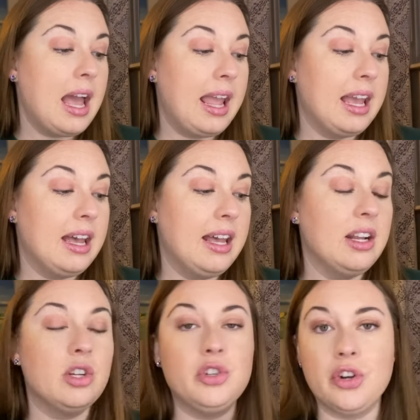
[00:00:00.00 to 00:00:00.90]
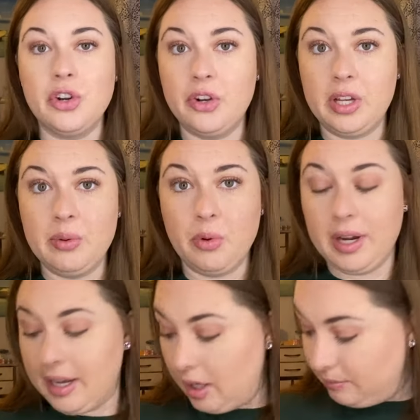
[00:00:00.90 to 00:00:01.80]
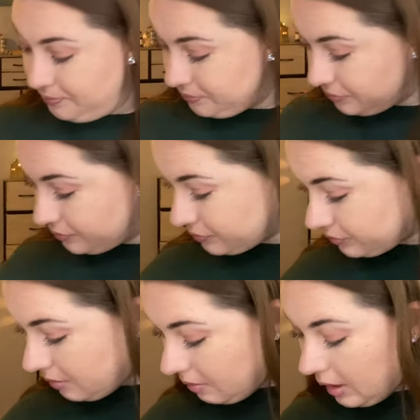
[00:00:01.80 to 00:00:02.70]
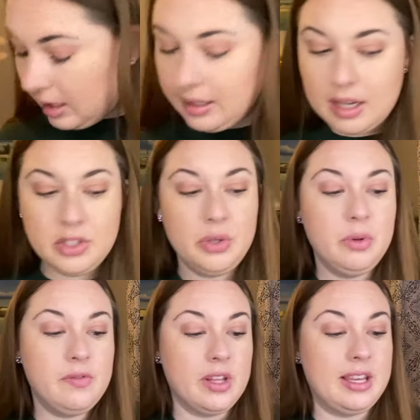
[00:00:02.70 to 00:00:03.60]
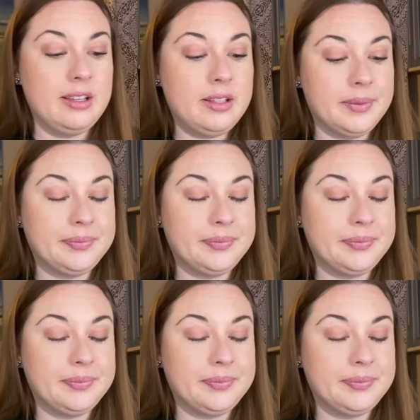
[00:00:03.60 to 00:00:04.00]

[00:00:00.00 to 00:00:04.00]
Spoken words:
and Sugar Cookie Royale. Got two of these.